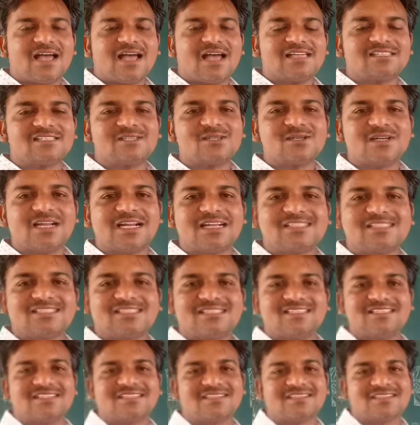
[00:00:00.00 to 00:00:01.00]
Students,
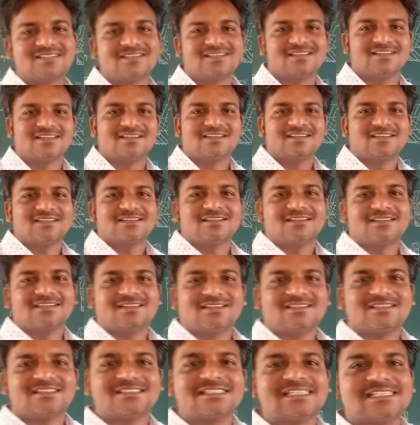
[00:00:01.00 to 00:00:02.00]

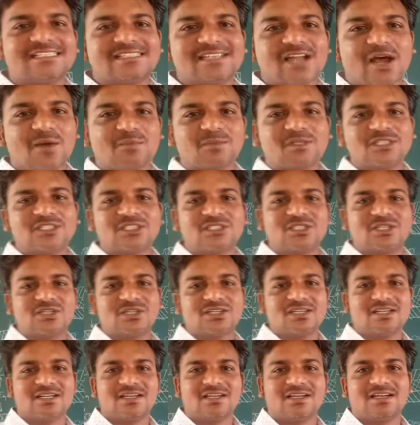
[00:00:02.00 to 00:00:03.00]
this is
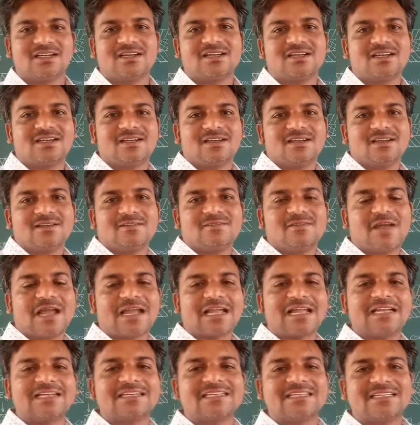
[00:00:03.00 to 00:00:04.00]
Ramkishore,
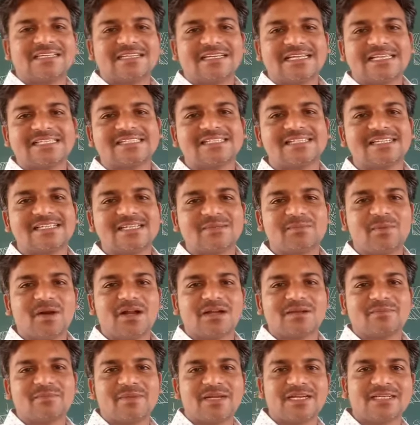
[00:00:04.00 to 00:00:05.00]
faculty in EC
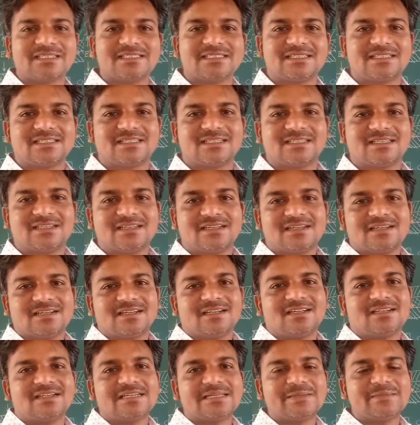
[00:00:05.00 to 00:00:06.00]
department,
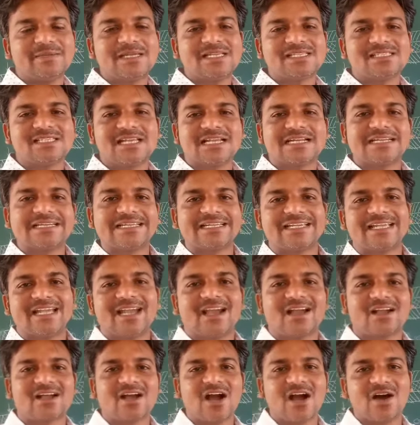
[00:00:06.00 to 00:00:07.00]

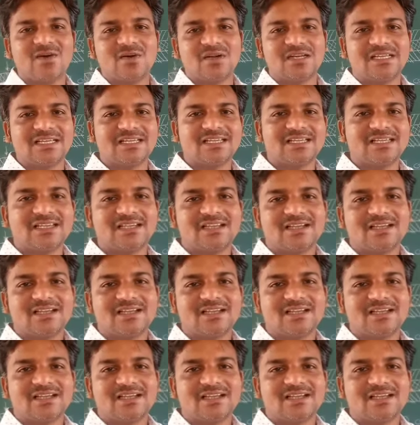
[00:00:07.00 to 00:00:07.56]
DBSIT, Kavali.